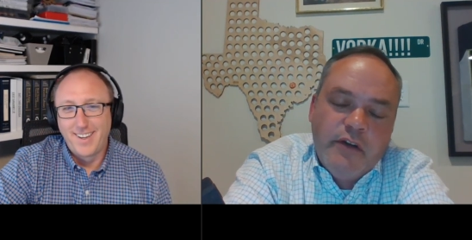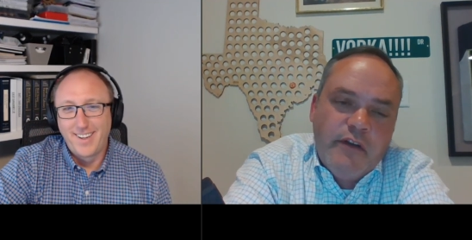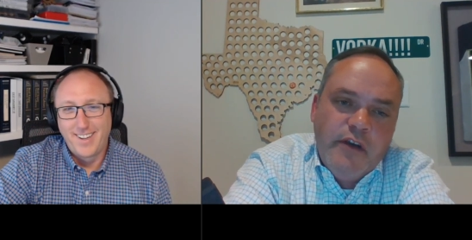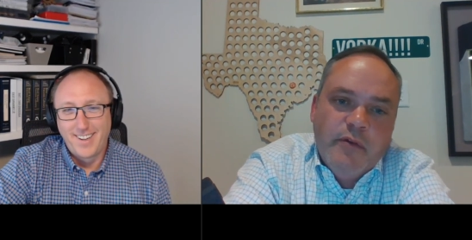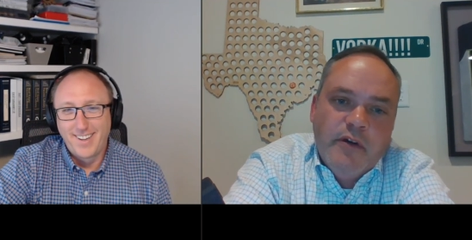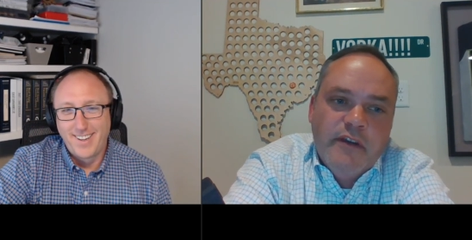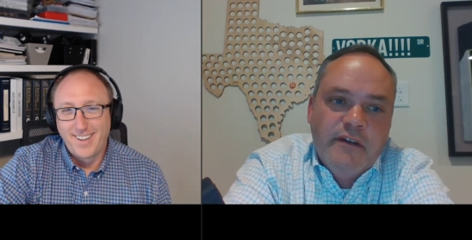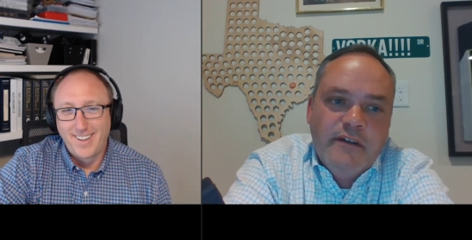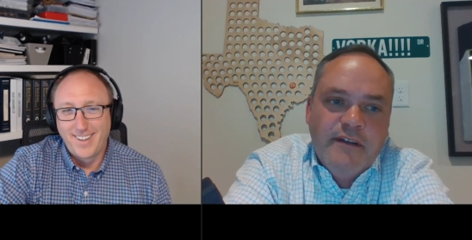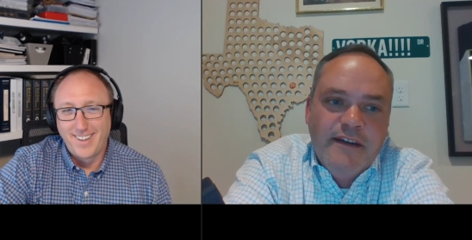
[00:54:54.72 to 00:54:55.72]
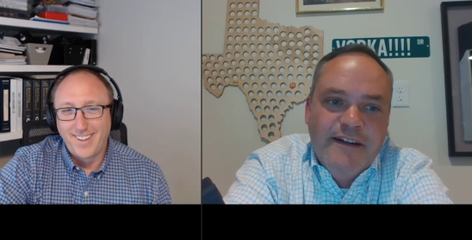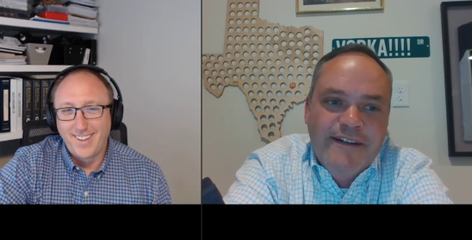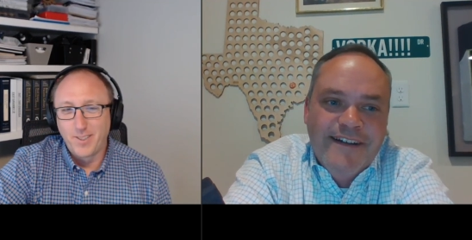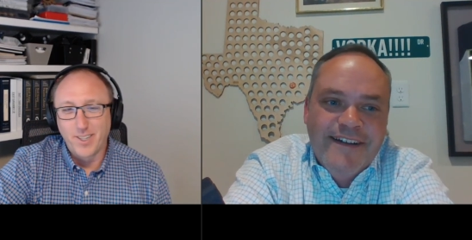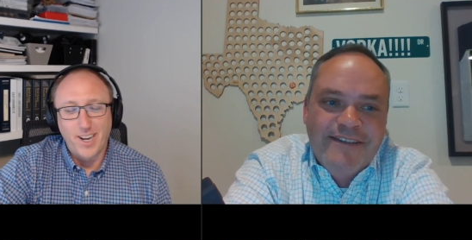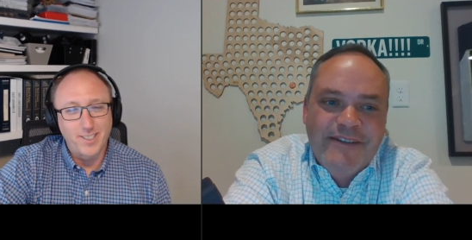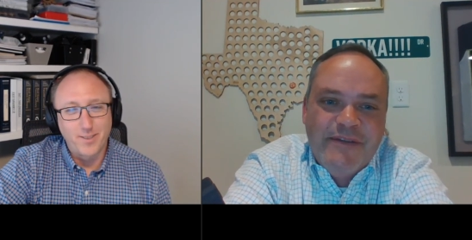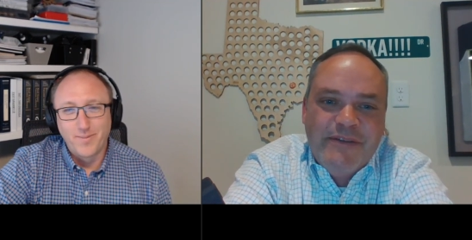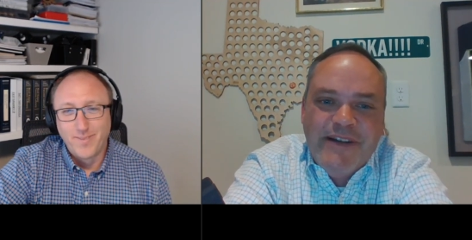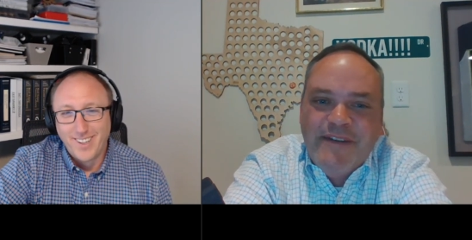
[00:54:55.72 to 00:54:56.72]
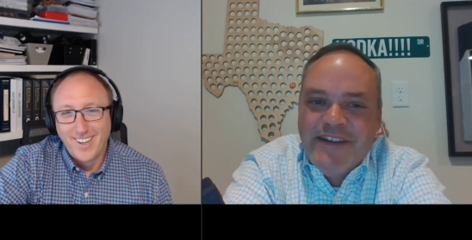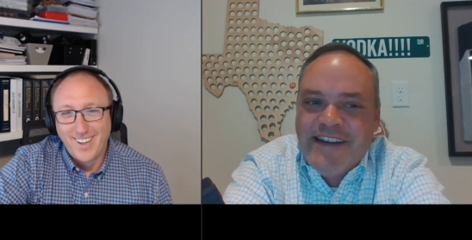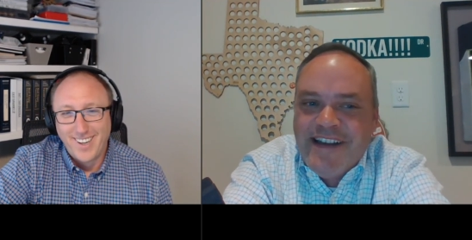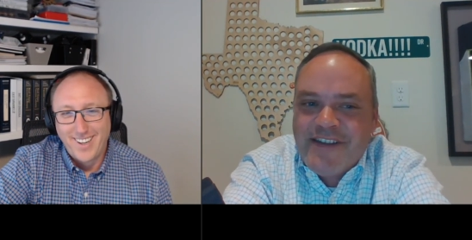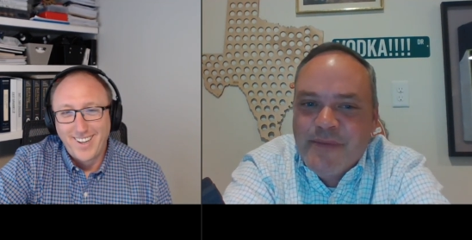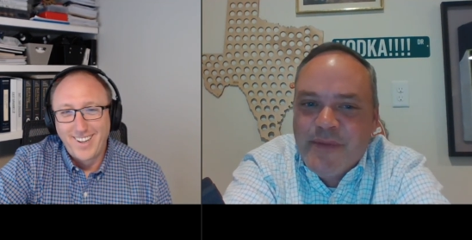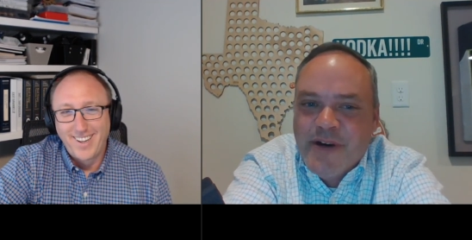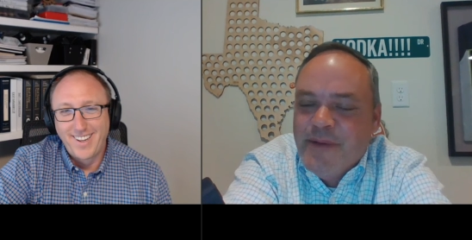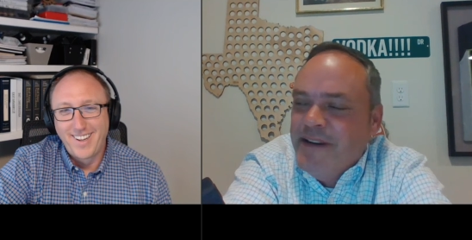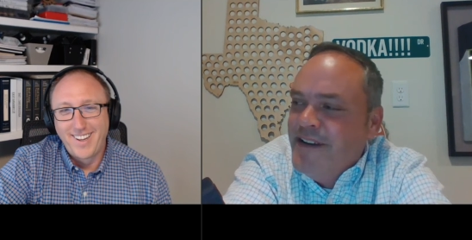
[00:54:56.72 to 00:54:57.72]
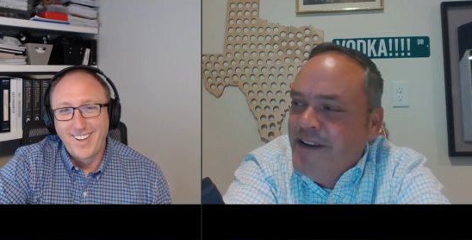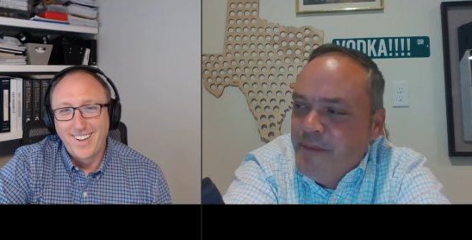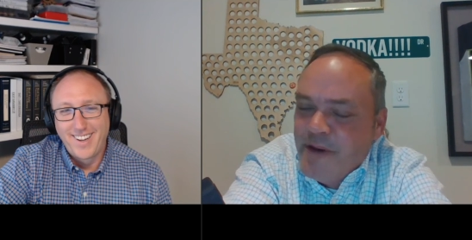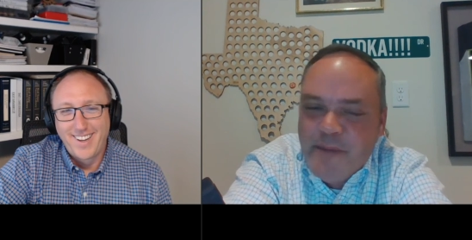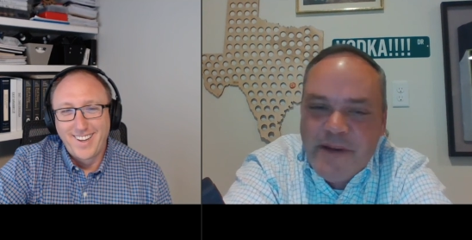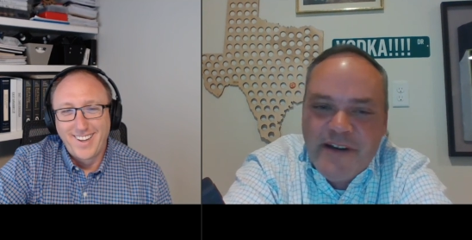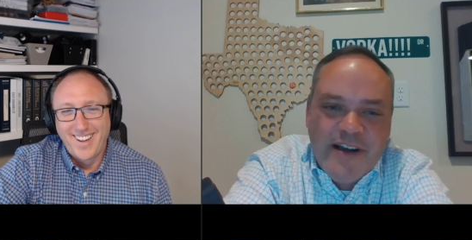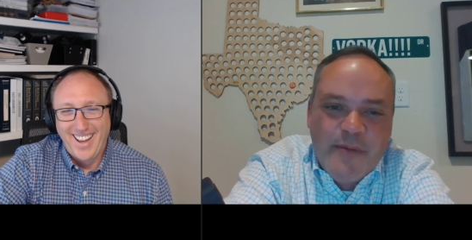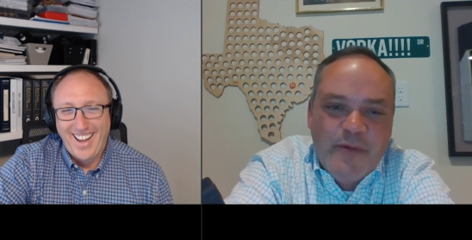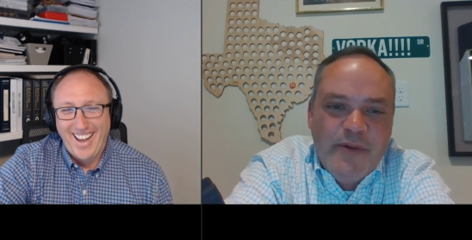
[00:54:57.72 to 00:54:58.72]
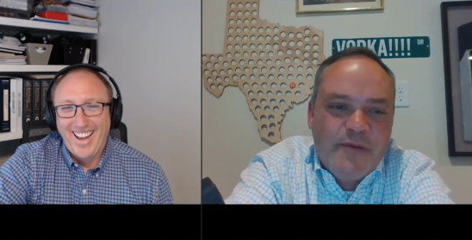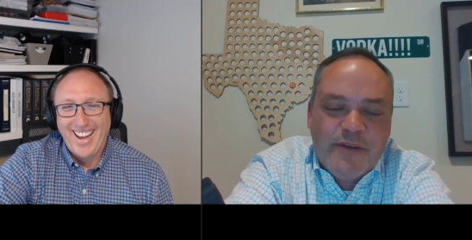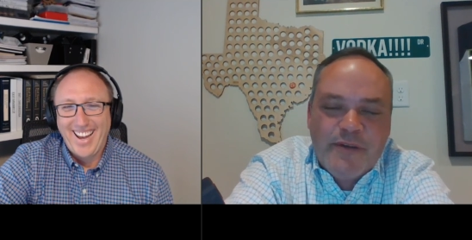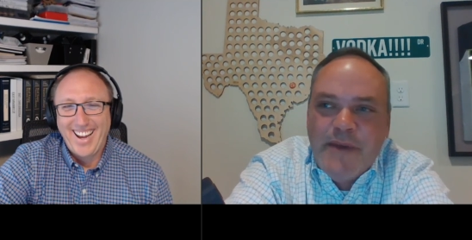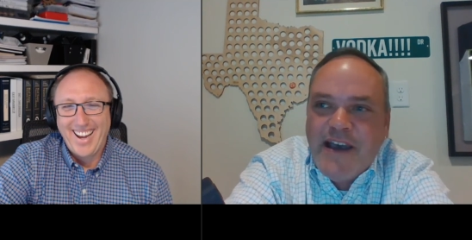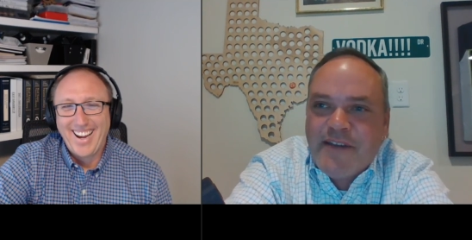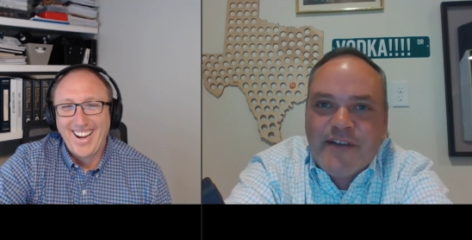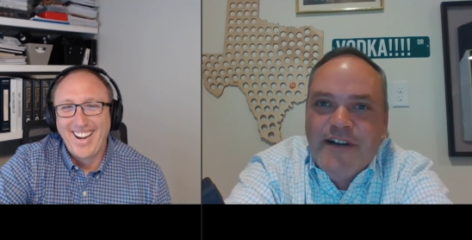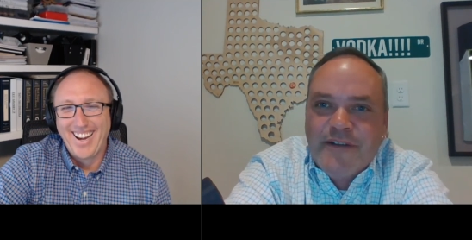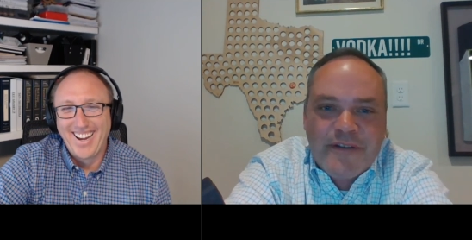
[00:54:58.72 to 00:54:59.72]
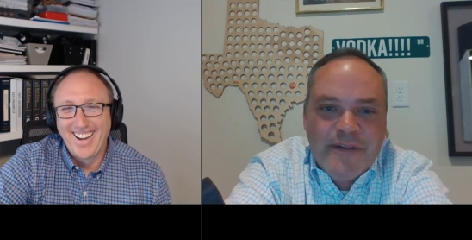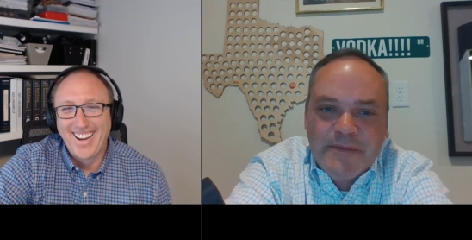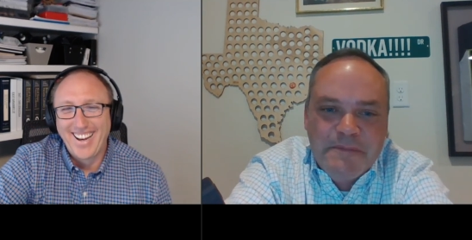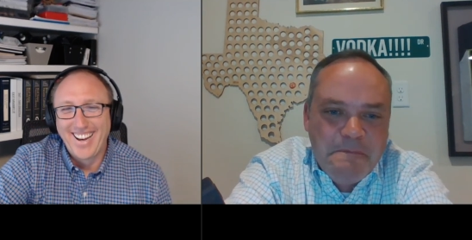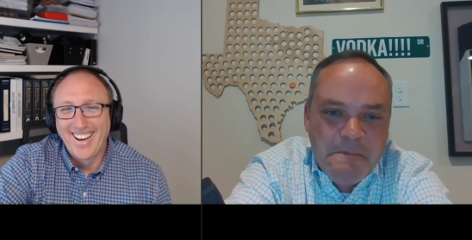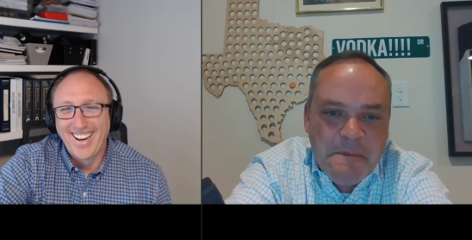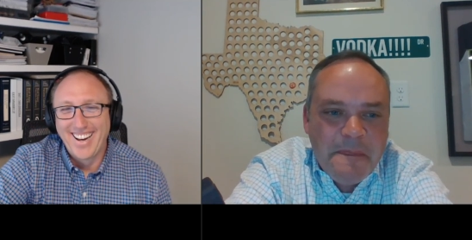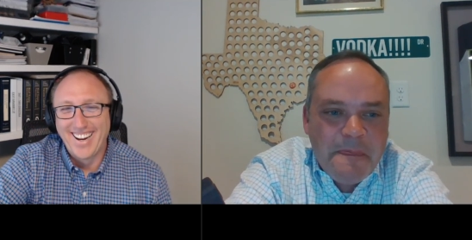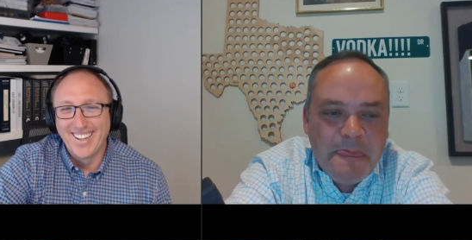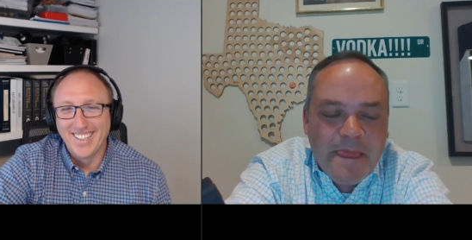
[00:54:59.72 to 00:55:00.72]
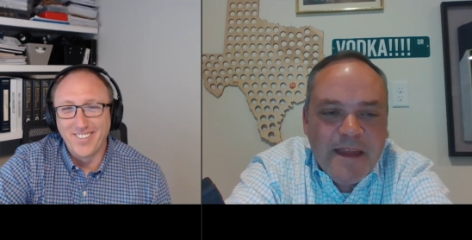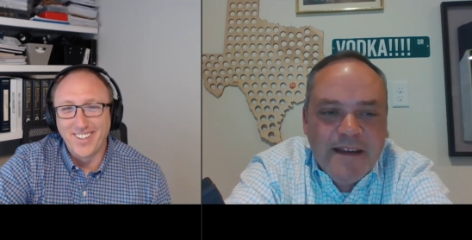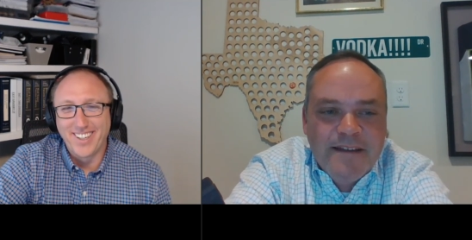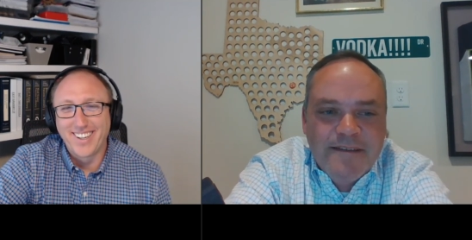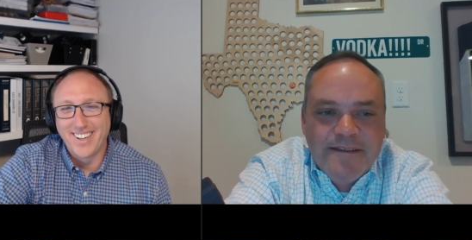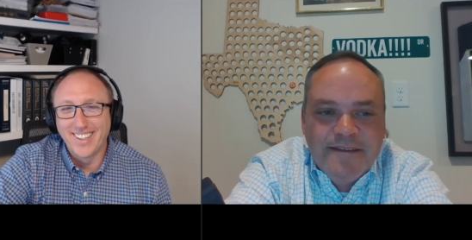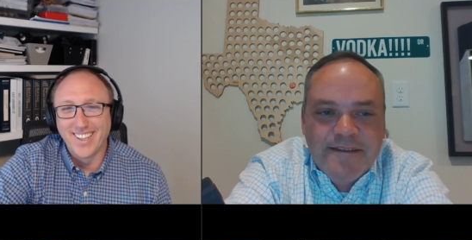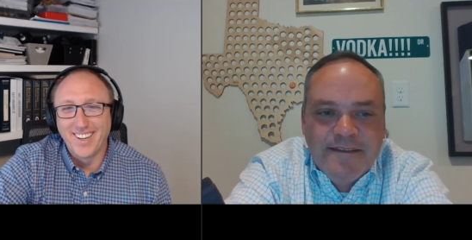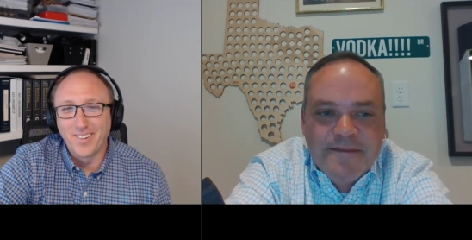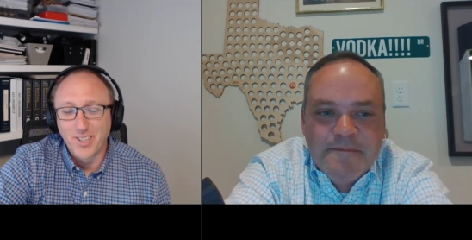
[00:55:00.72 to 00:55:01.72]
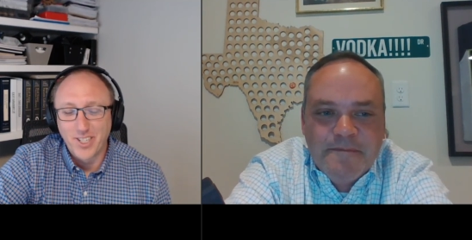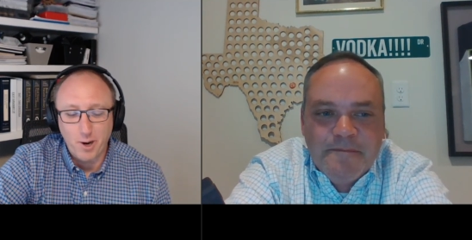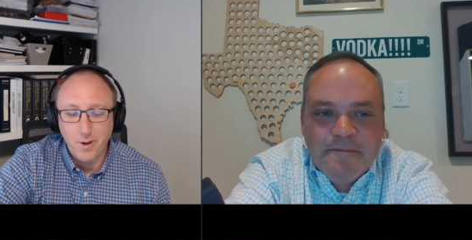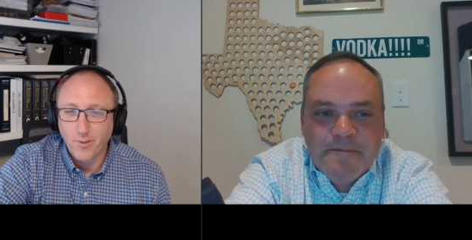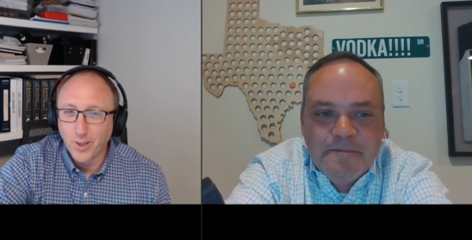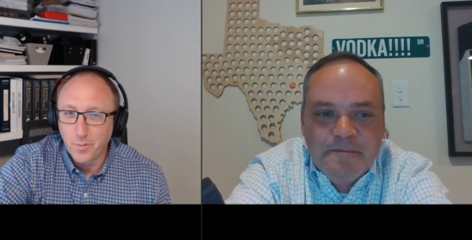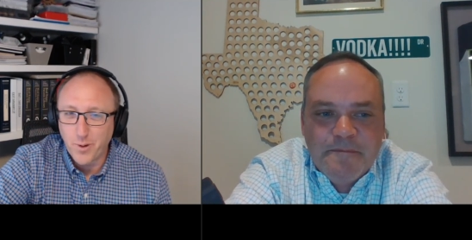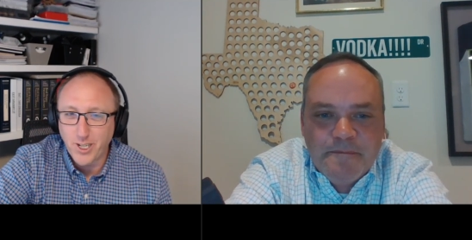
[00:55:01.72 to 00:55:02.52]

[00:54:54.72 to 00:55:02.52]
Speaker 1: good to see you, brother. You know, I, awesome. we'll, have to, we'll have to catch bourbon, bourbon in a couple weeks with some masks on or something.
Speaker 2: I love it. I love it. Well, Jeremy, really